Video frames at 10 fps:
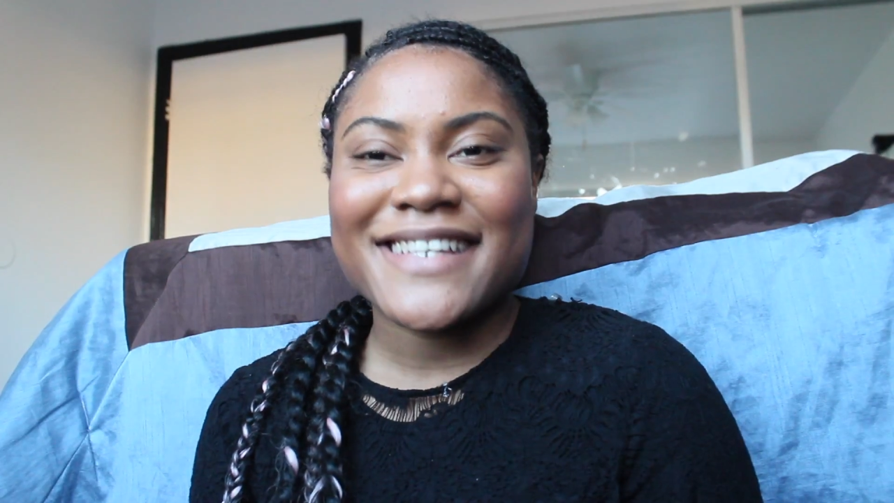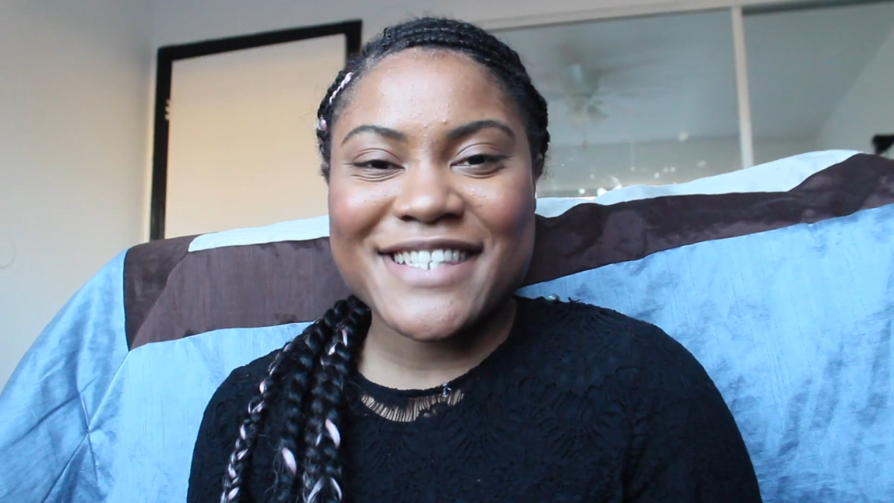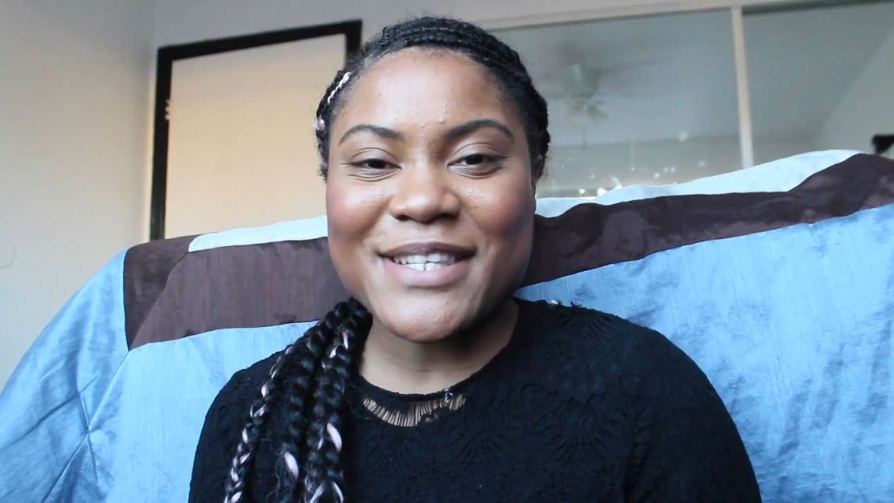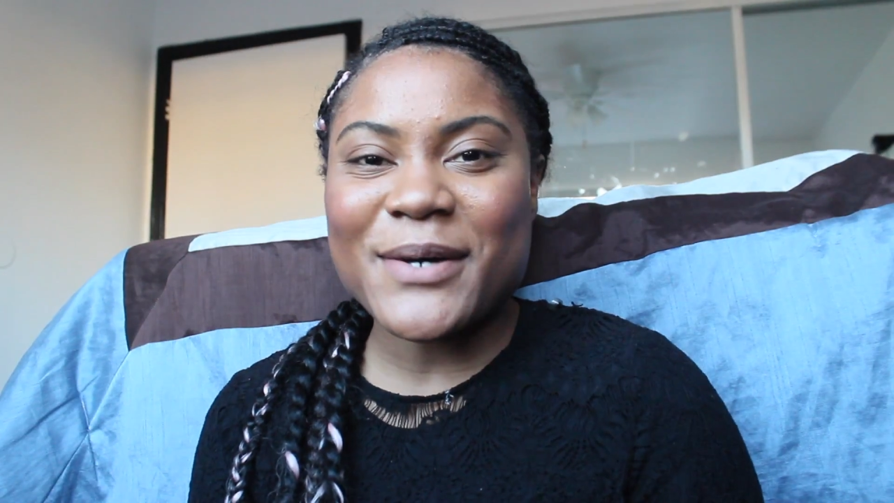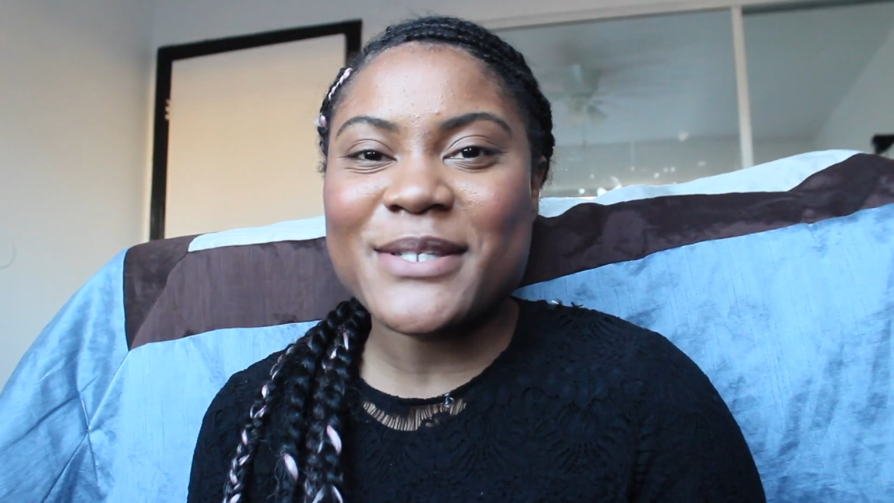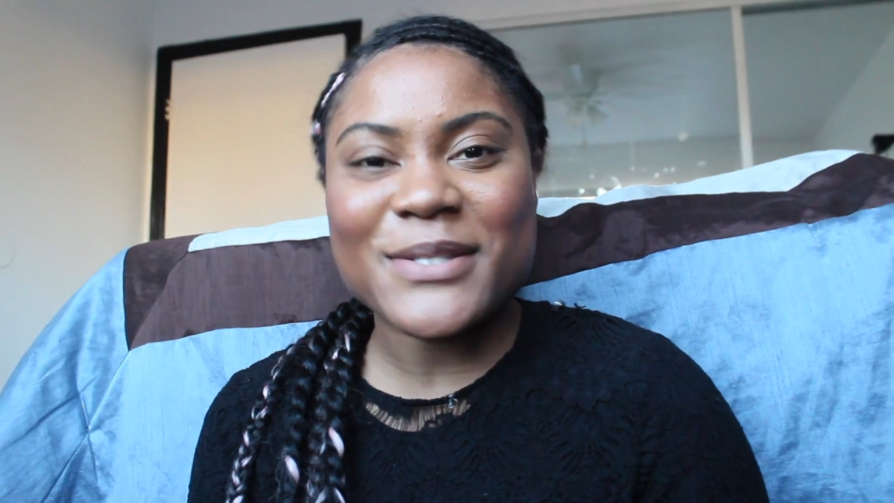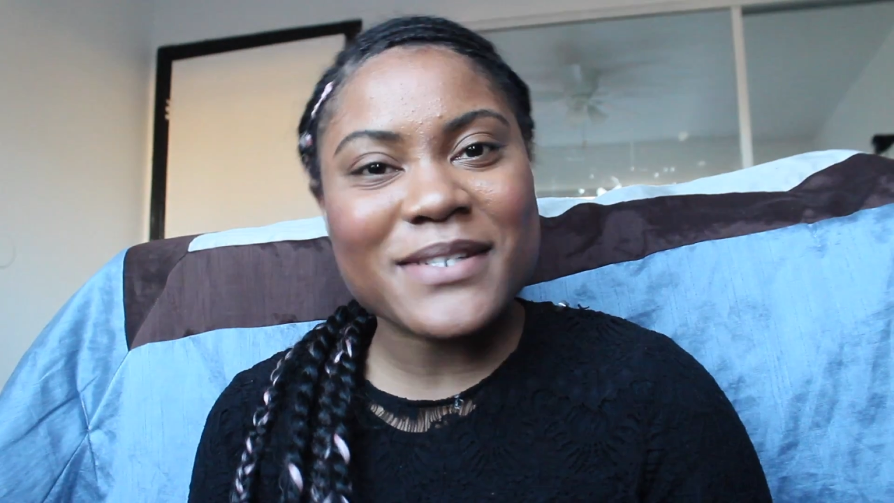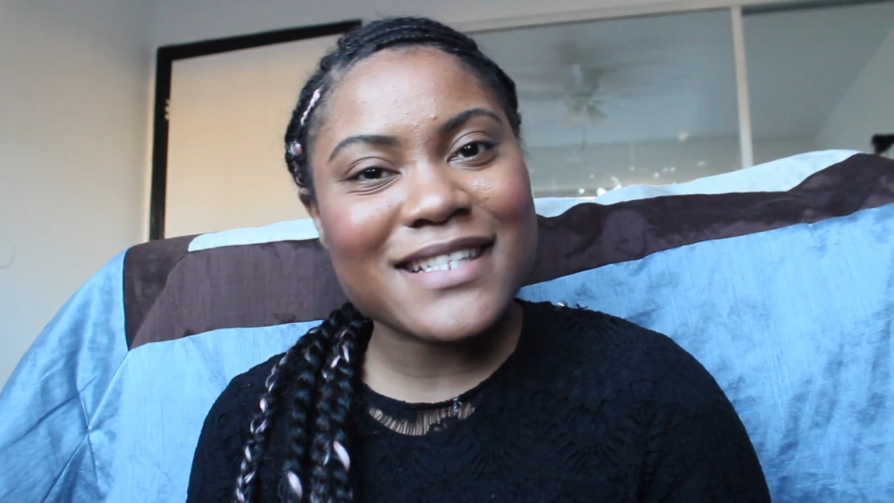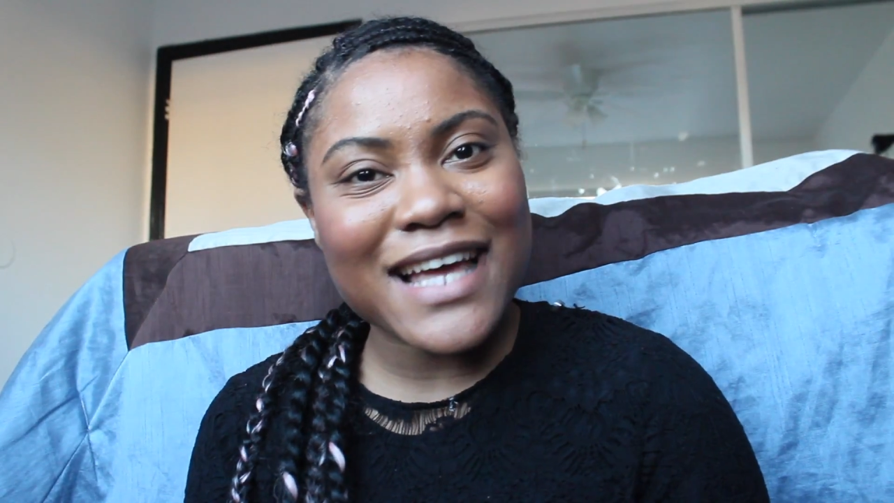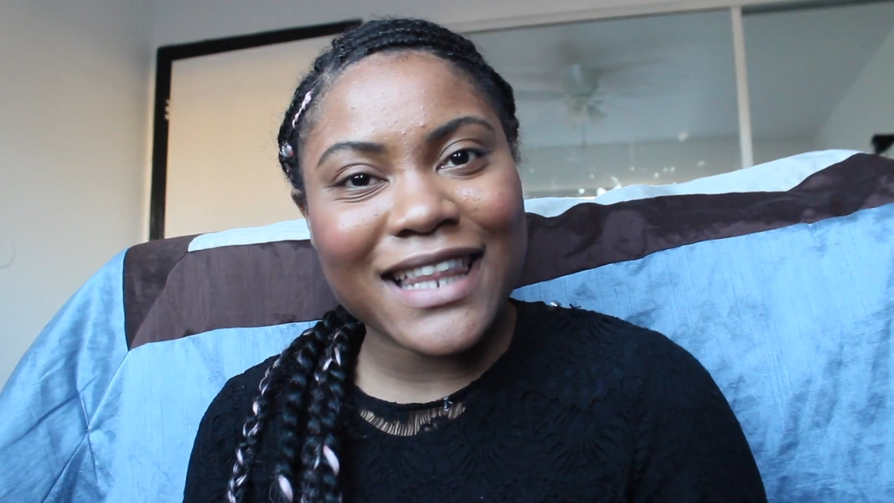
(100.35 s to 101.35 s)
So as
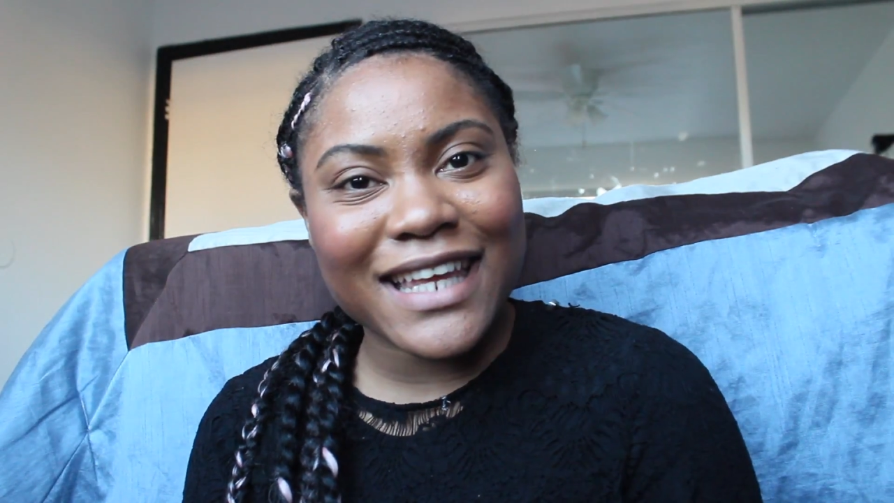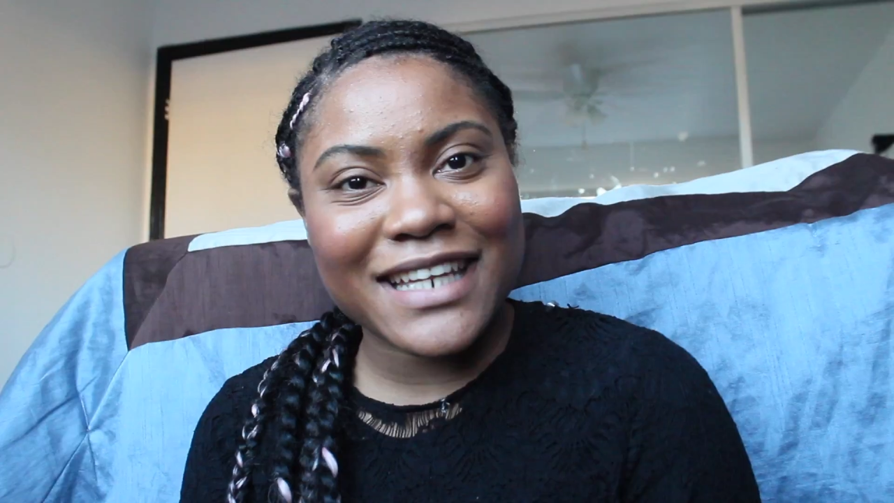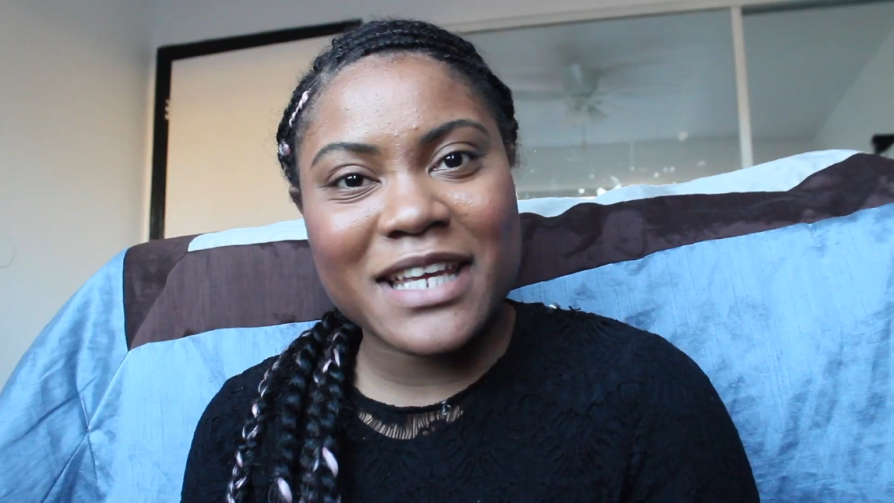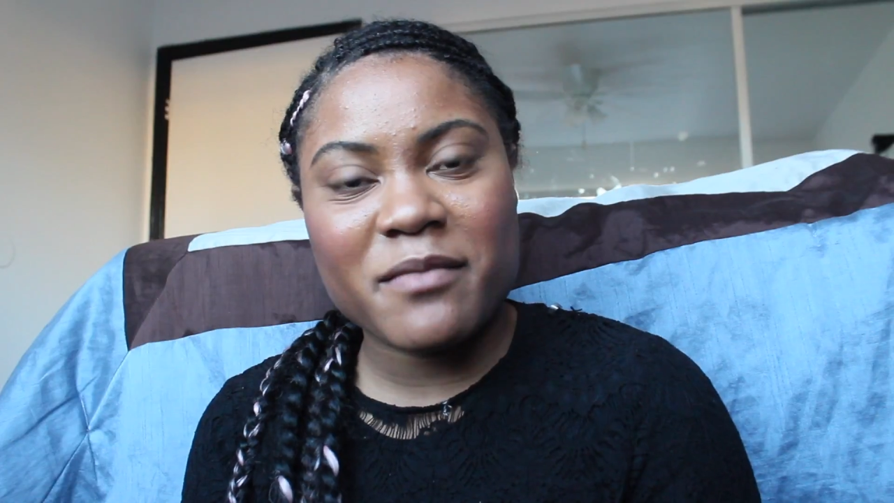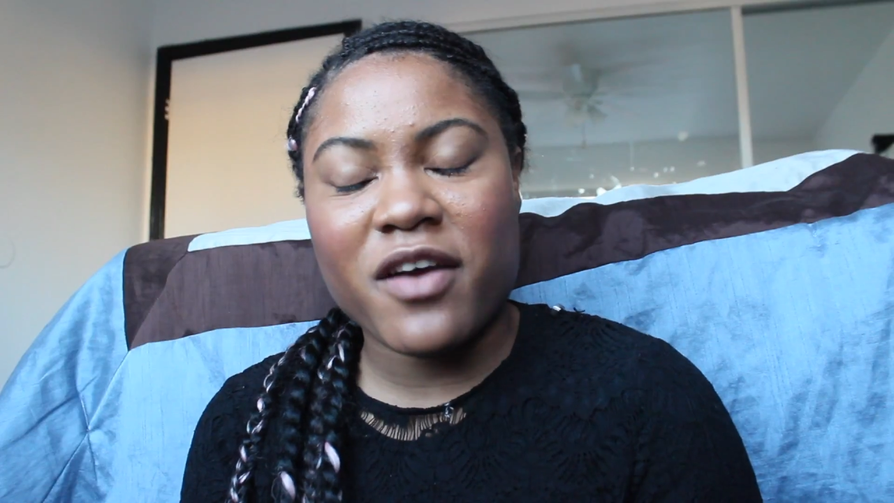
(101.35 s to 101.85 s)
soon as I landed,